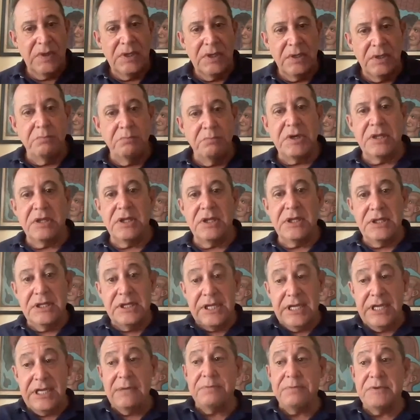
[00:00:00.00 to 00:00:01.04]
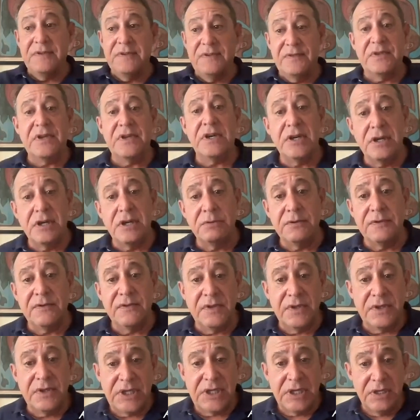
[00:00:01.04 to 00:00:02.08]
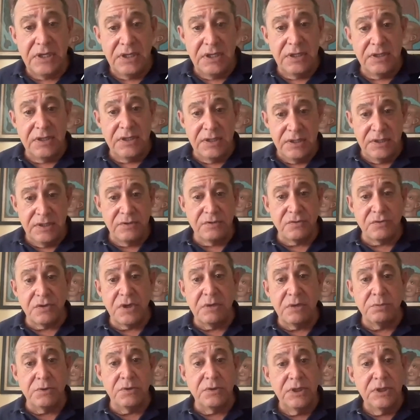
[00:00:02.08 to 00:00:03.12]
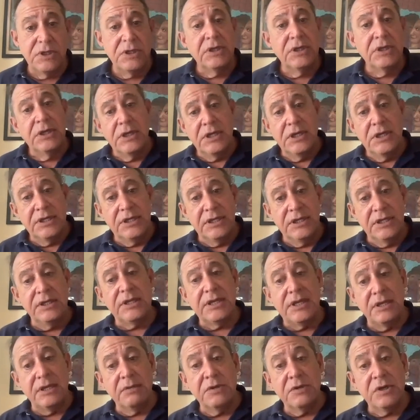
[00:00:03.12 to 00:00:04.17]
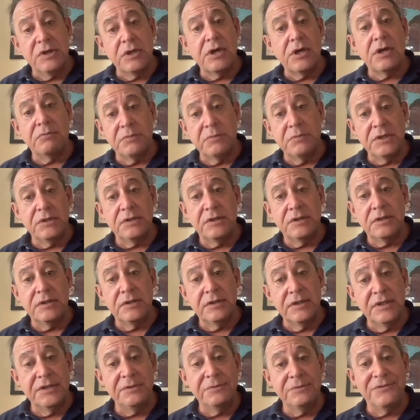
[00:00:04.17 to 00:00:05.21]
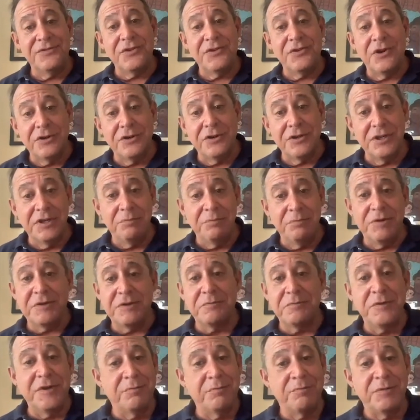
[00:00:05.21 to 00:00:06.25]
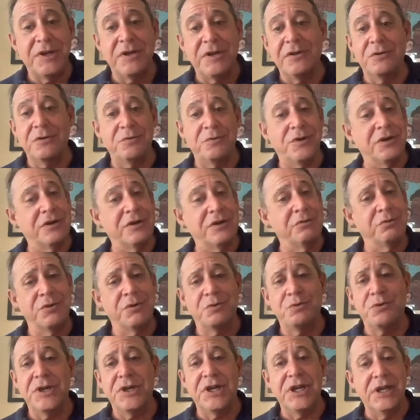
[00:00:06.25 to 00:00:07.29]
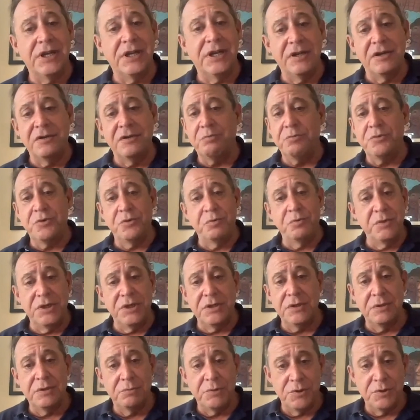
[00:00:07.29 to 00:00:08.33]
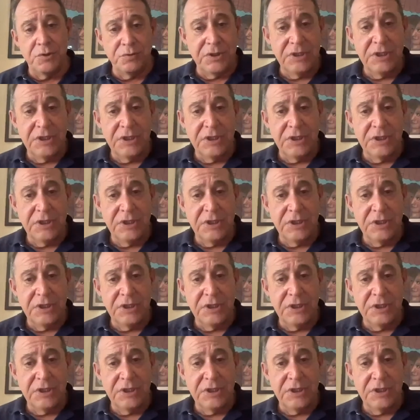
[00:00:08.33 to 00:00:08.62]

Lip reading: And by then, the captain saw I was in trouble. And he came and got me. And he was Tongan. He picked me up out of the water with one hand and put me in the boat.